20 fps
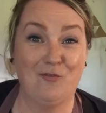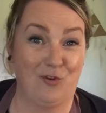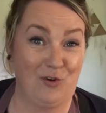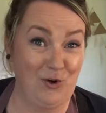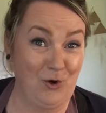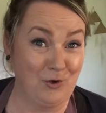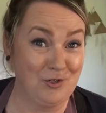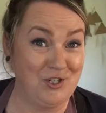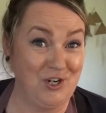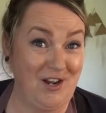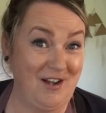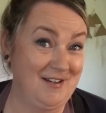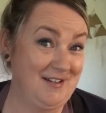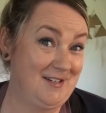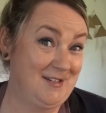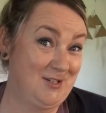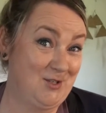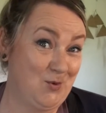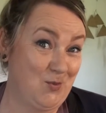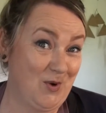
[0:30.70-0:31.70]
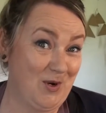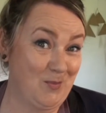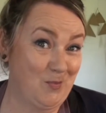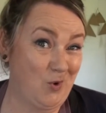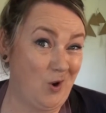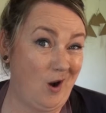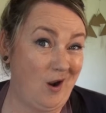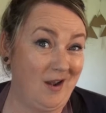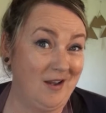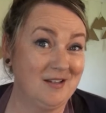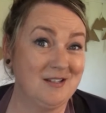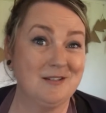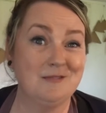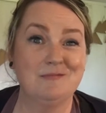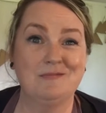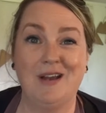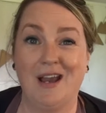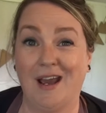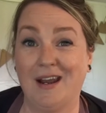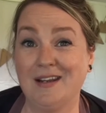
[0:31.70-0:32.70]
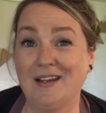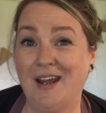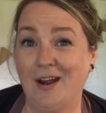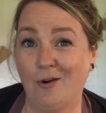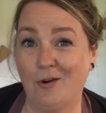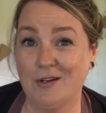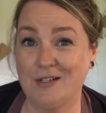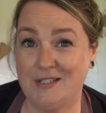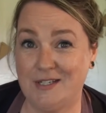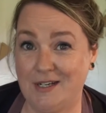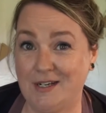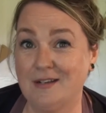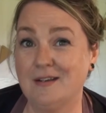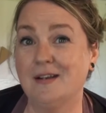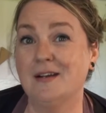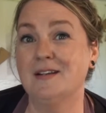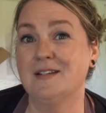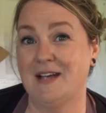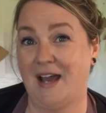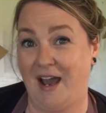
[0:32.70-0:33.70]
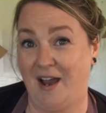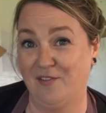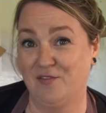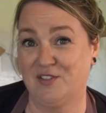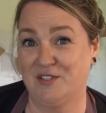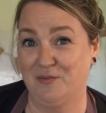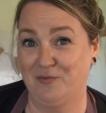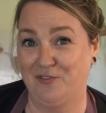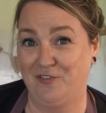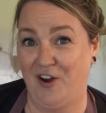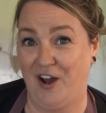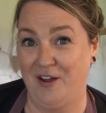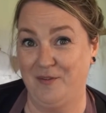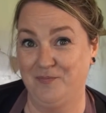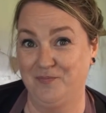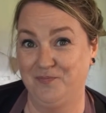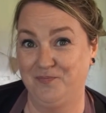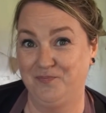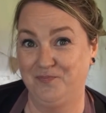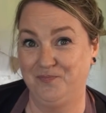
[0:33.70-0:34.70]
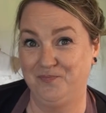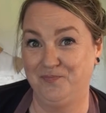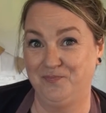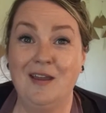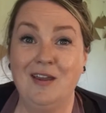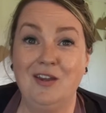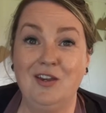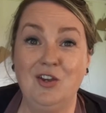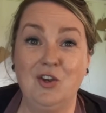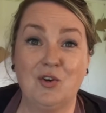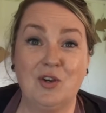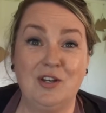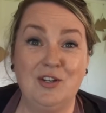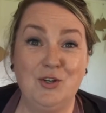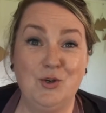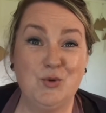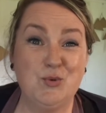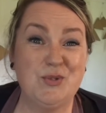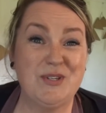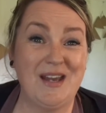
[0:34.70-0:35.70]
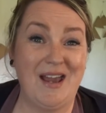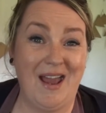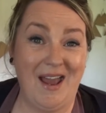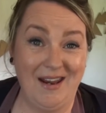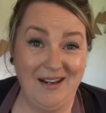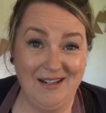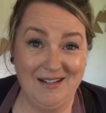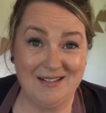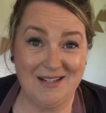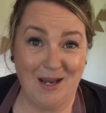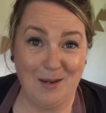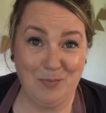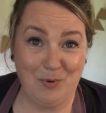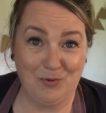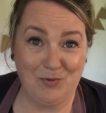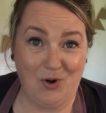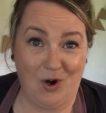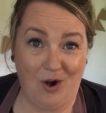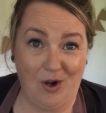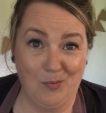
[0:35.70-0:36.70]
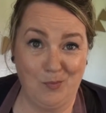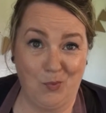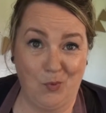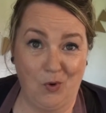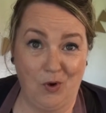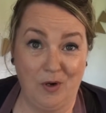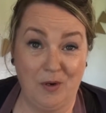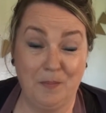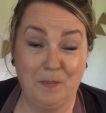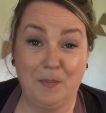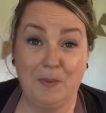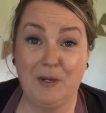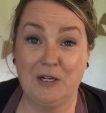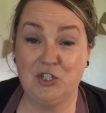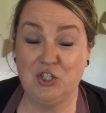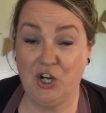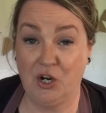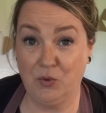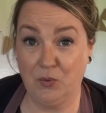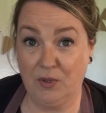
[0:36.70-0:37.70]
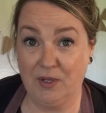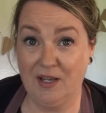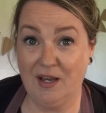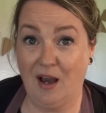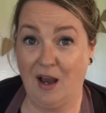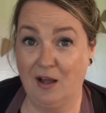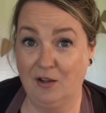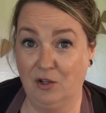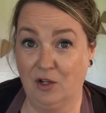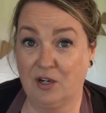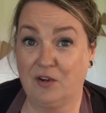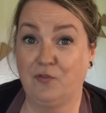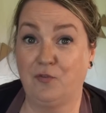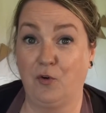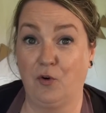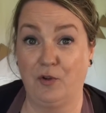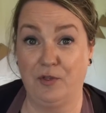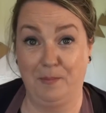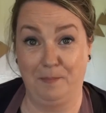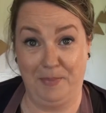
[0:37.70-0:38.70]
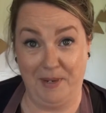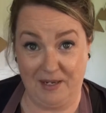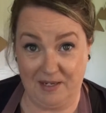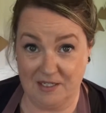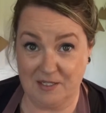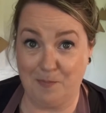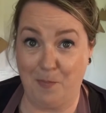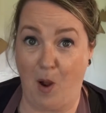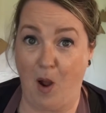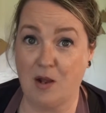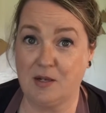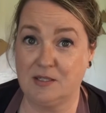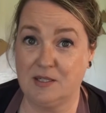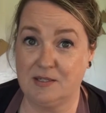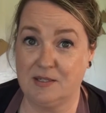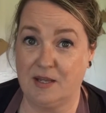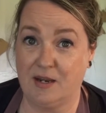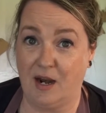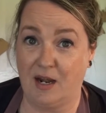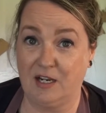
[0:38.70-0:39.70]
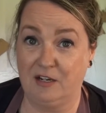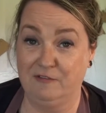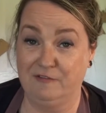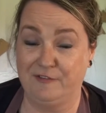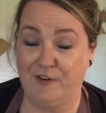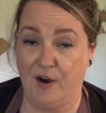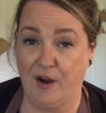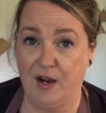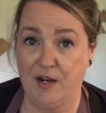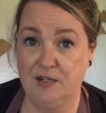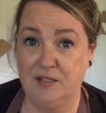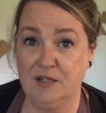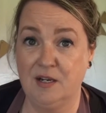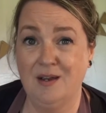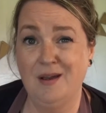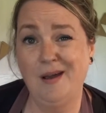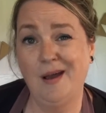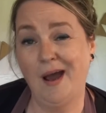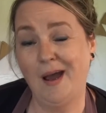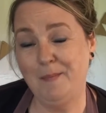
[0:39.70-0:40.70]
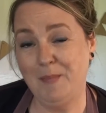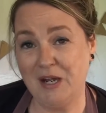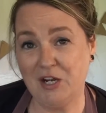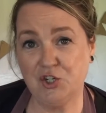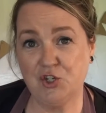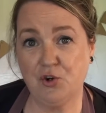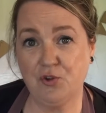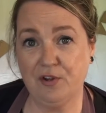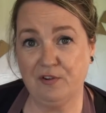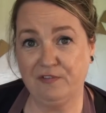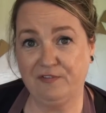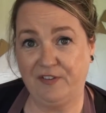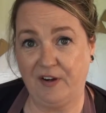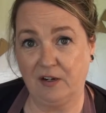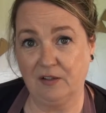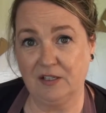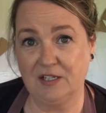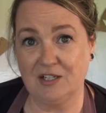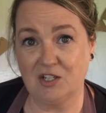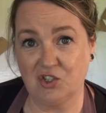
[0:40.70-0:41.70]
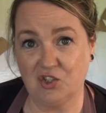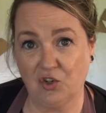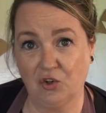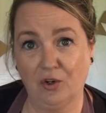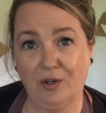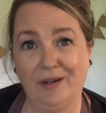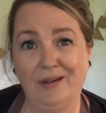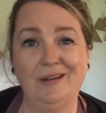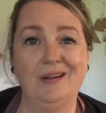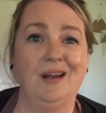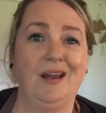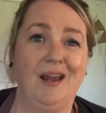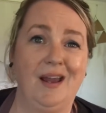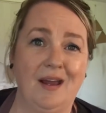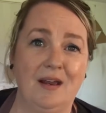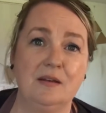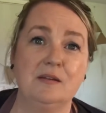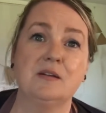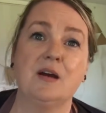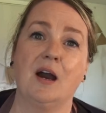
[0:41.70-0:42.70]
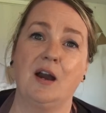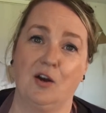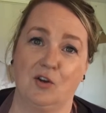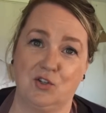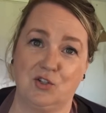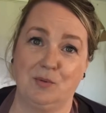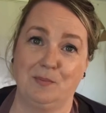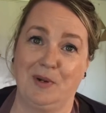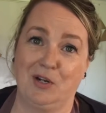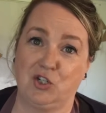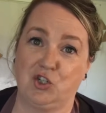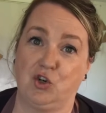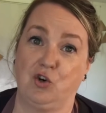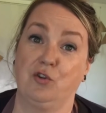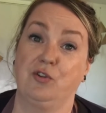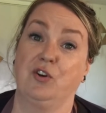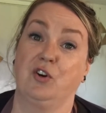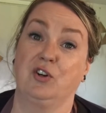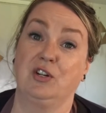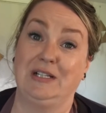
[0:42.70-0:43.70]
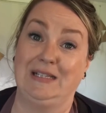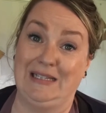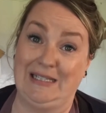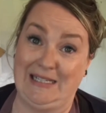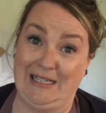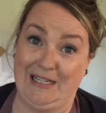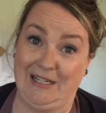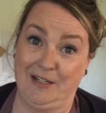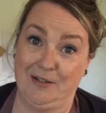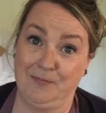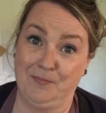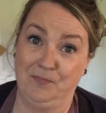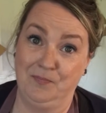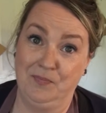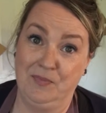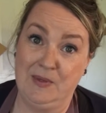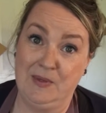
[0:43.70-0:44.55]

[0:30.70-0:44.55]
for your chance to win a prize and guaranteed to have some fun. You can use any type of cardboard, but generally I look for the biggest boxes that I can find. I make sure they're fairly sturdy, and I also make sure they're clean.